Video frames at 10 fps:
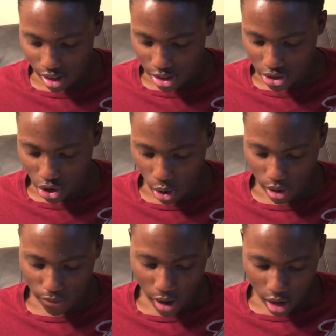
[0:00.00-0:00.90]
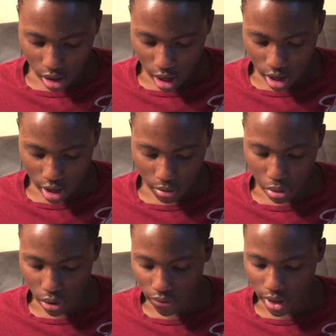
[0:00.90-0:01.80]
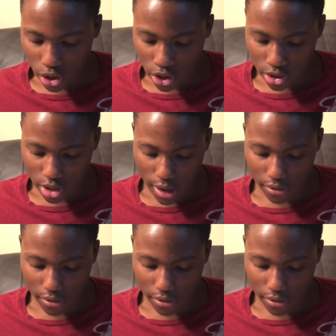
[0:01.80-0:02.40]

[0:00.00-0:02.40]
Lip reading: started violating provisions of